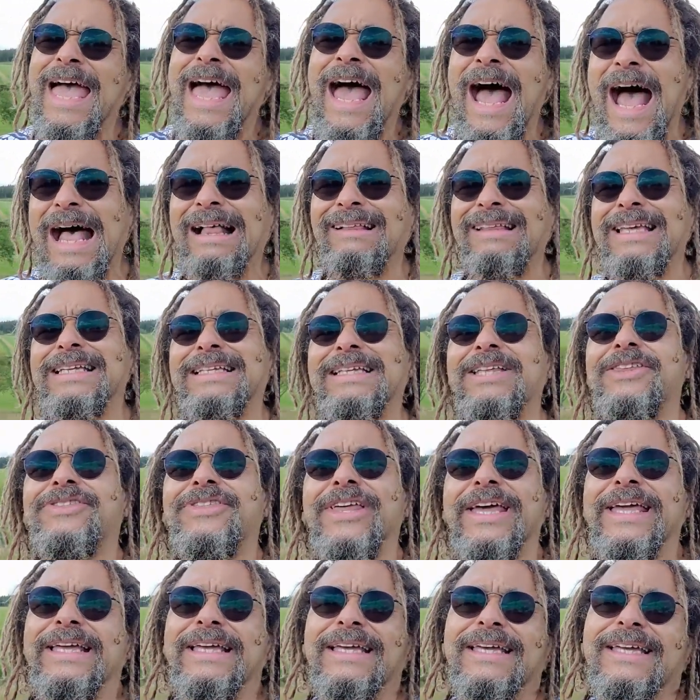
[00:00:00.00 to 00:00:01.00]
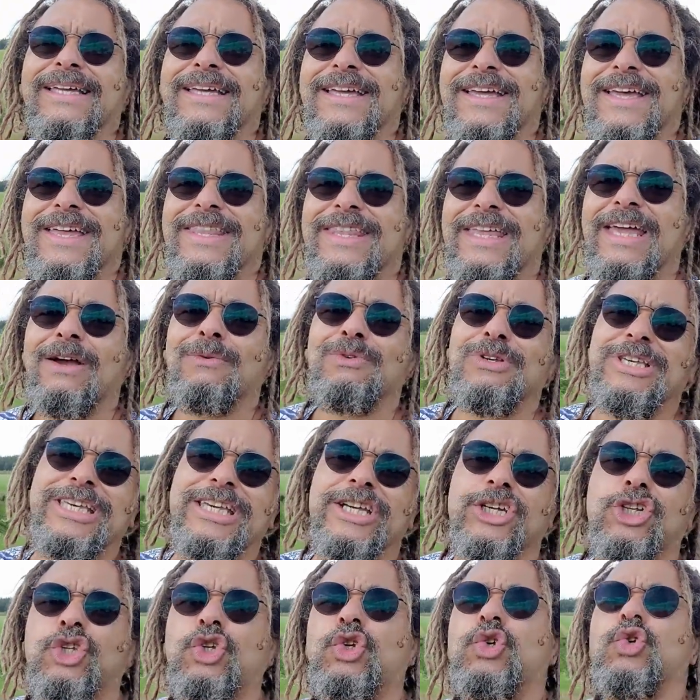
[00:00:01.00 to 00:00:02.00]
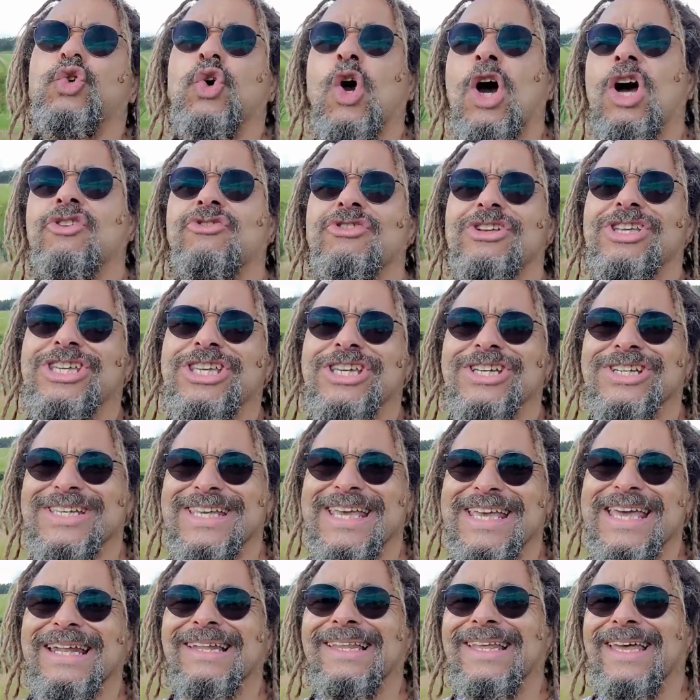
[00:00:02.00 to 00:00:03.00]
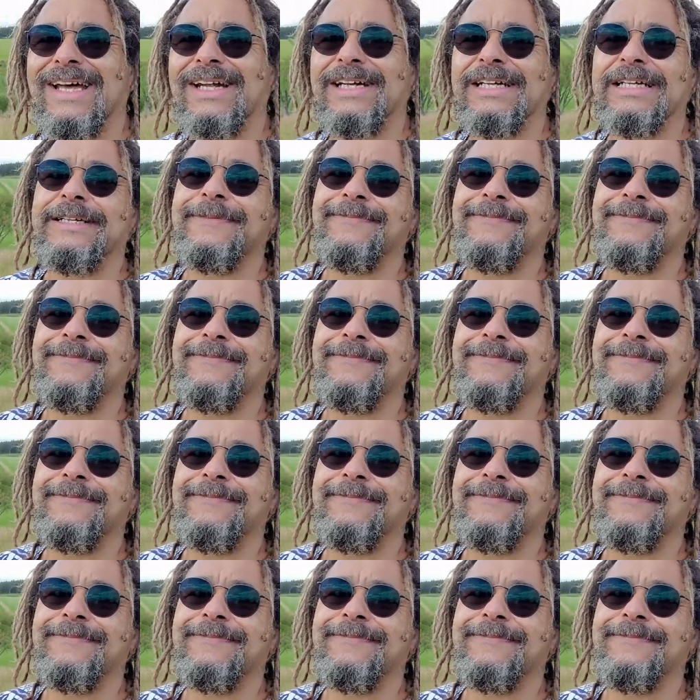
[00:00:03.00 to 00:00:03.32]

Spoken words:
I like to think that it was here 200 years earlier,